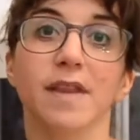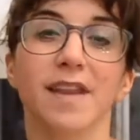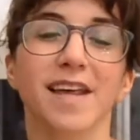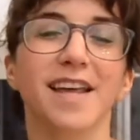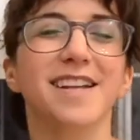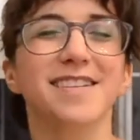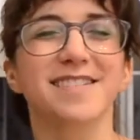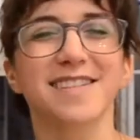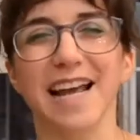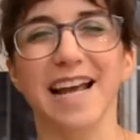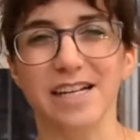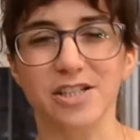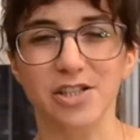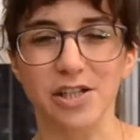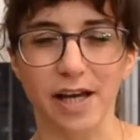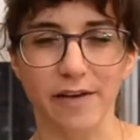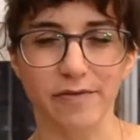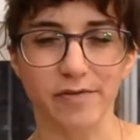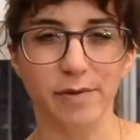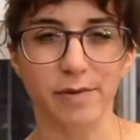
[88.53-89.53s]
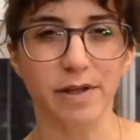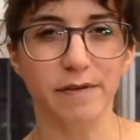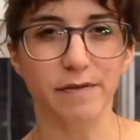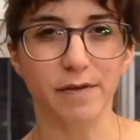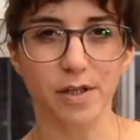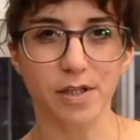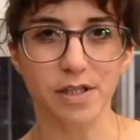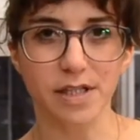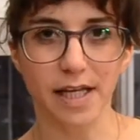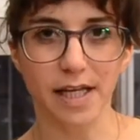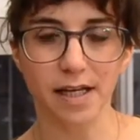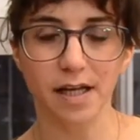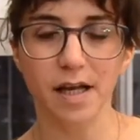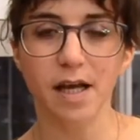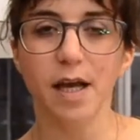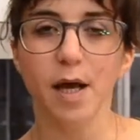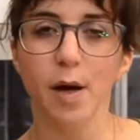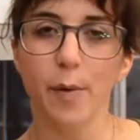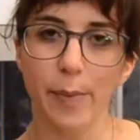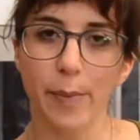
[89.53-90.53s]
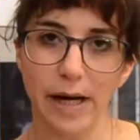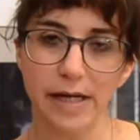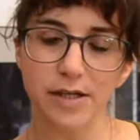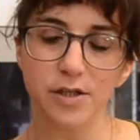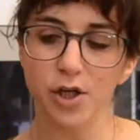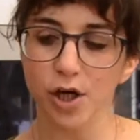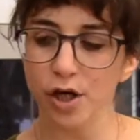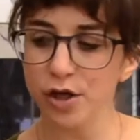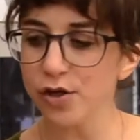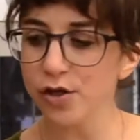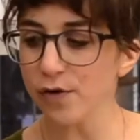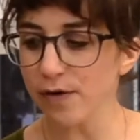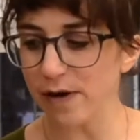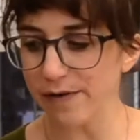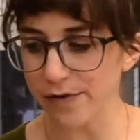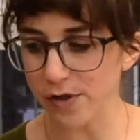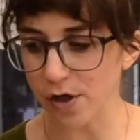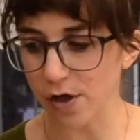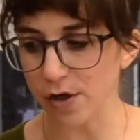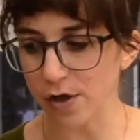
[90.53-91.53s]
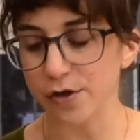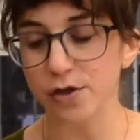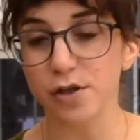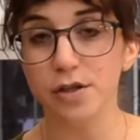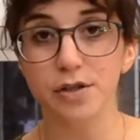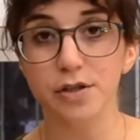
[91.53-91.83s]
It doesn't actually have to be the first thing, but turn your oven on,